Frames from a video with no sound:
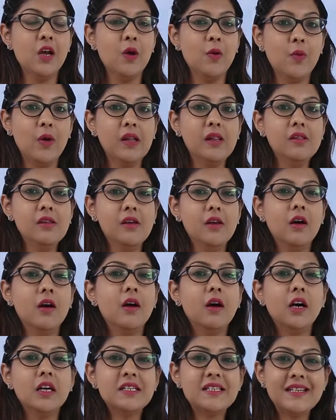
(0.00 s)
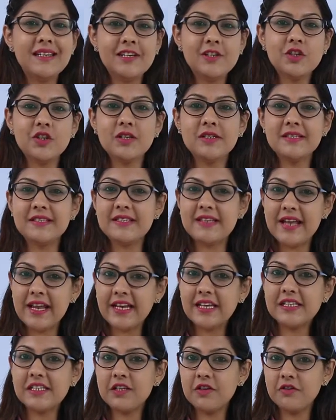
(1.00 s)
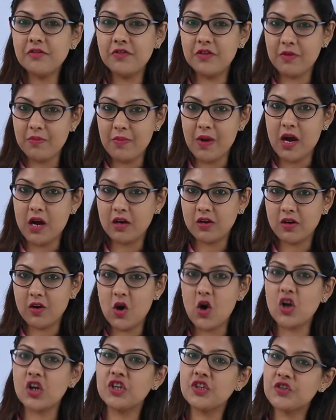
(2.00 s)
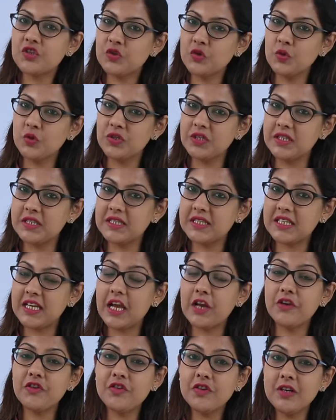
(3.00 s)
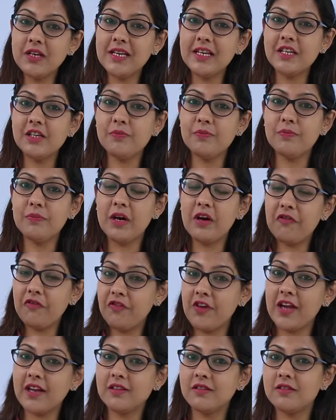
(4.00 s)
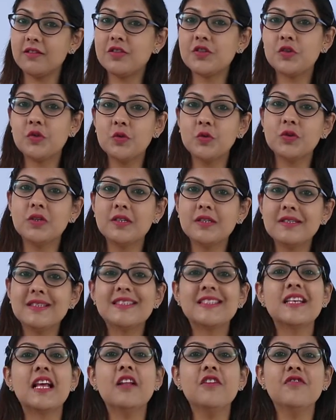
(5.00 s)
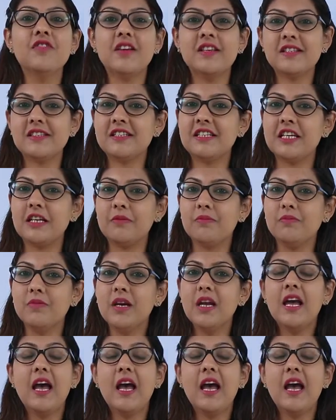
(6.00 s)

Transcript: Well, a teacher's negative remark on a student can really affect the student's self-esteem